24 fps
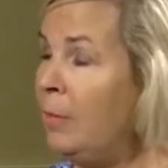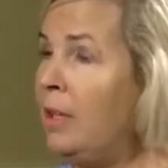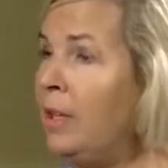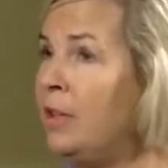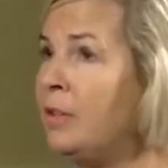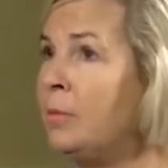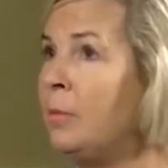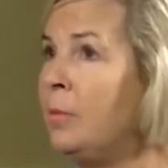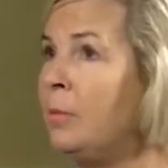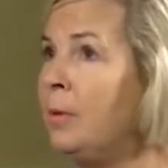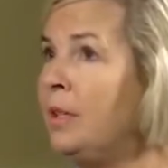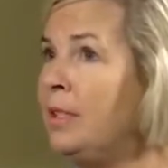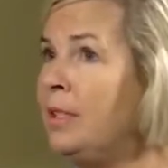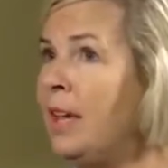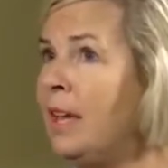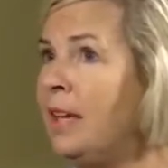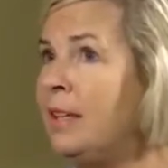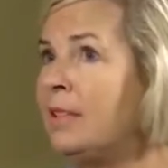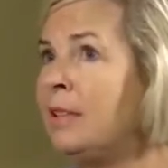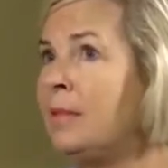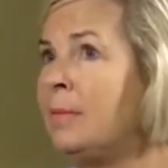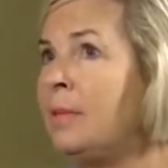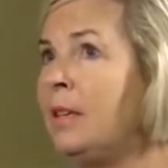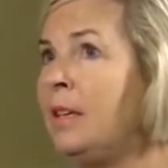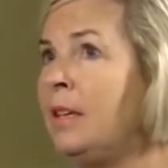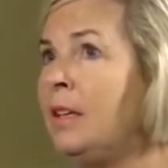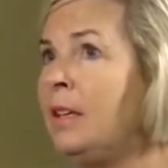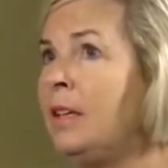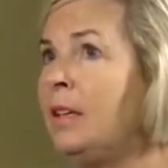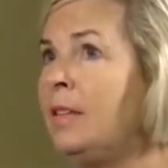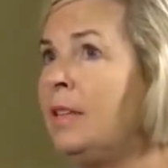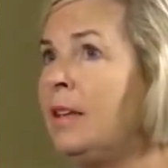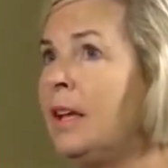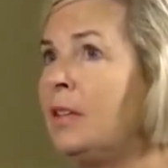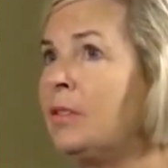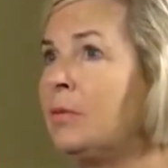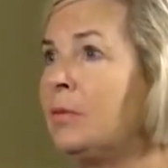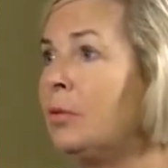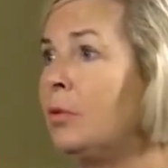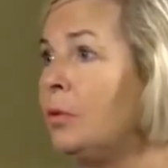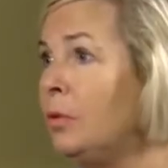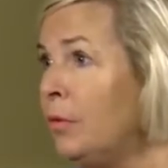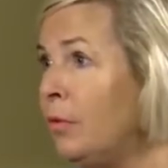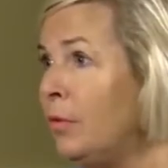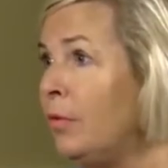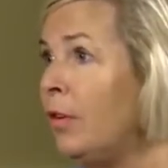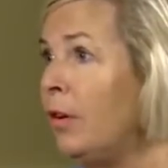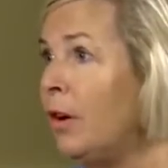Because when we take something in that's
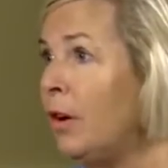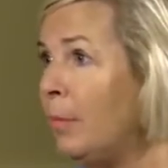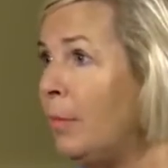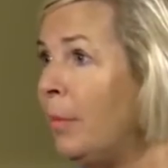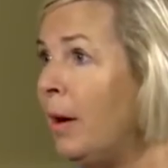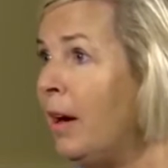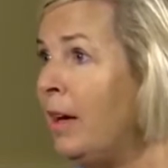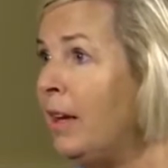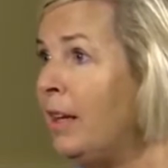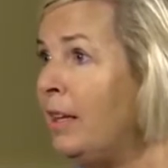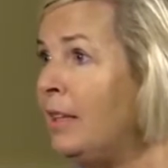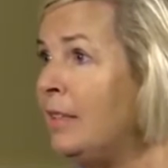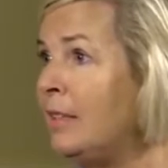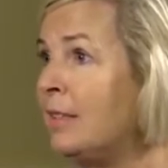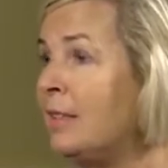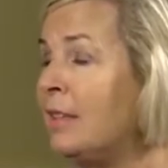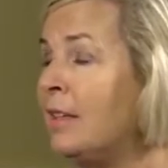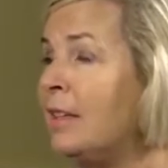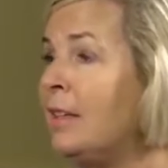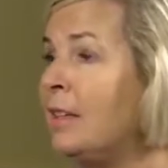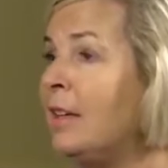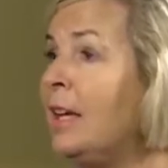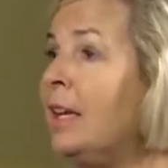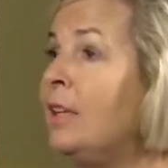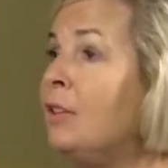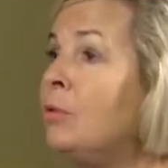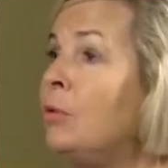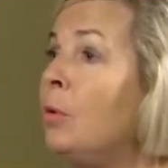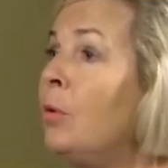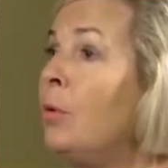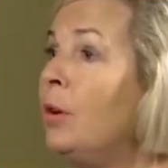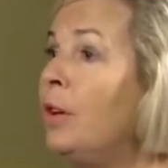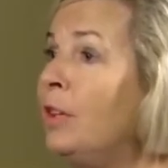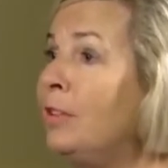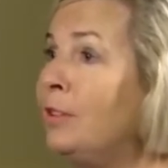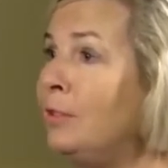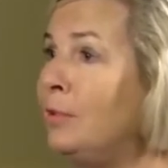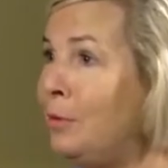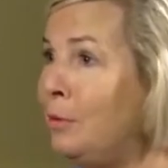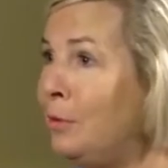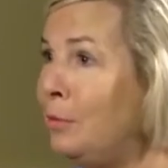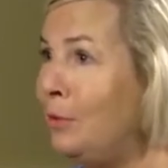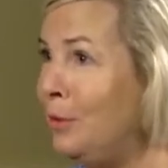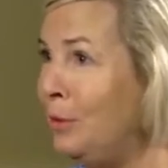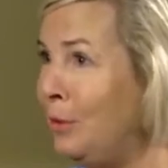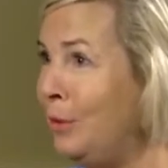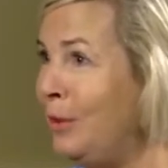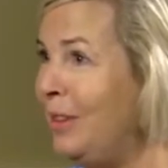good for our bodies, it's going to do
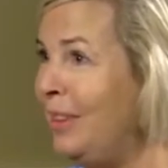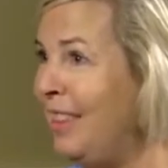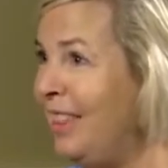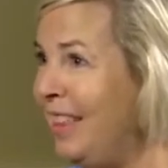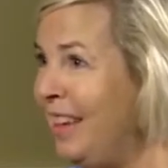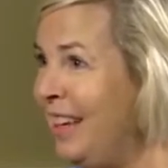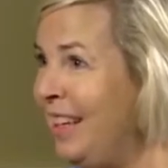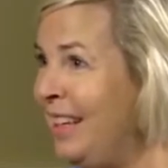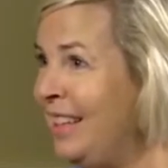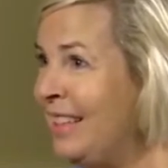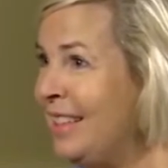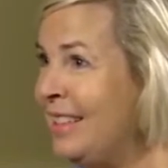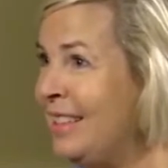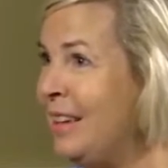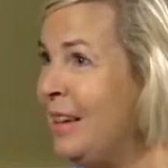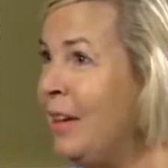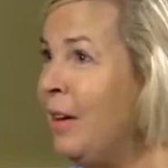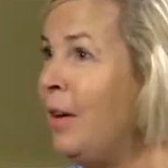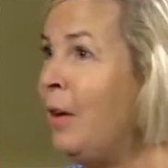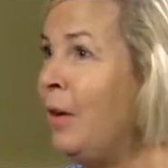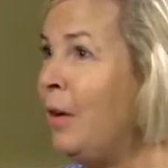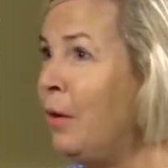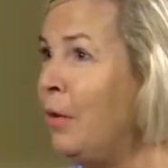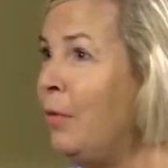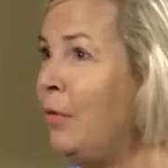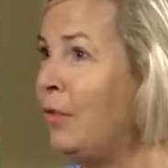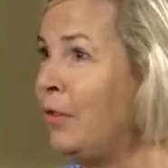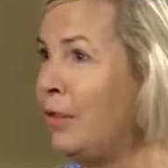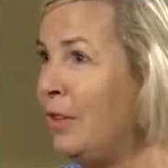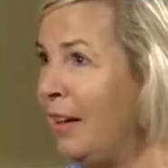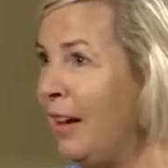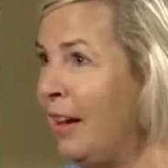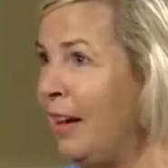good things over